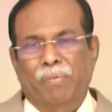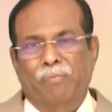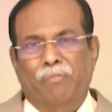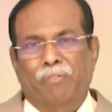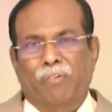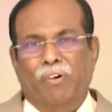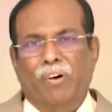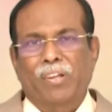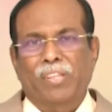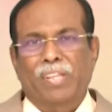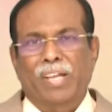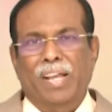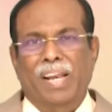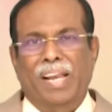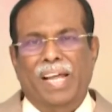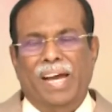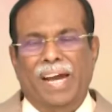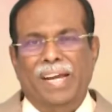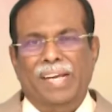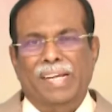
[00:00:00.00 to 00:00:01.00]
Before the
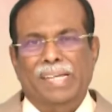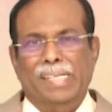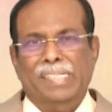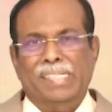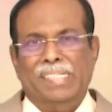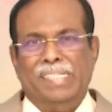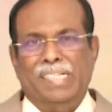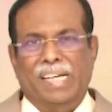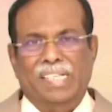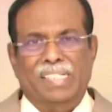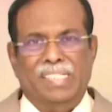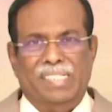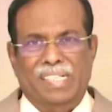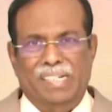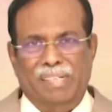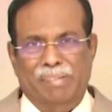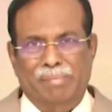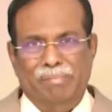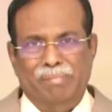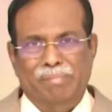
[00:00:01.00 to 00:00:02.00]
lioness touched
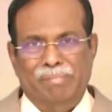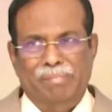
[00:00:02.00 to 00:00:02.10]
them.